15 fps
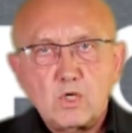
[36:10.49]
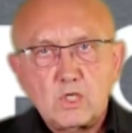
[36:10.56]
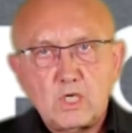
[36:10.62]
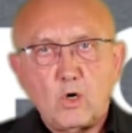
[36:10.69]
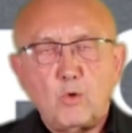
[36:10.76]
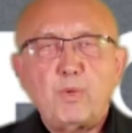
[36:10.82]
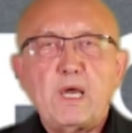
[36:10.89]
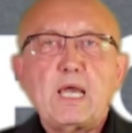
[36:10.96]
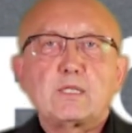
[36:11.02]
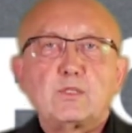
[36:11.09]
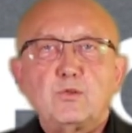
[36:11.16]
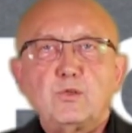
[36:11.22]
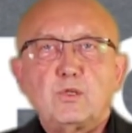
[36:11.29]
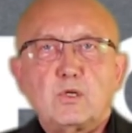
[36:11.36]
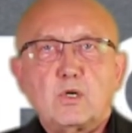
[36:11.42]
Go back
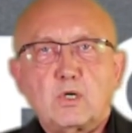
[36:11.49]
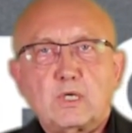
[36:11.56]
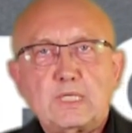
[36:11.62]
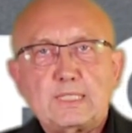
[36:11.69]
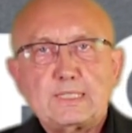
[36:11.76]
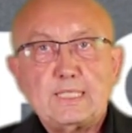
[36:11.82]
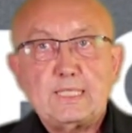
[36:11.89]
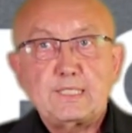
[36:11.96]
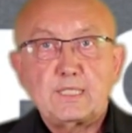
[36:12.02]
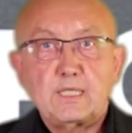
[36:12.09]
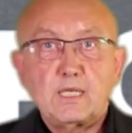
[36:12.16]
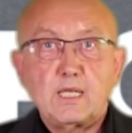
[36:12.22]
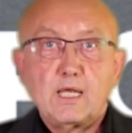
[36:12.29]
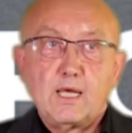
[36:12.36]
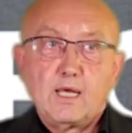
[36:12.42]
to your
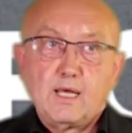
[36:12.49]
organization,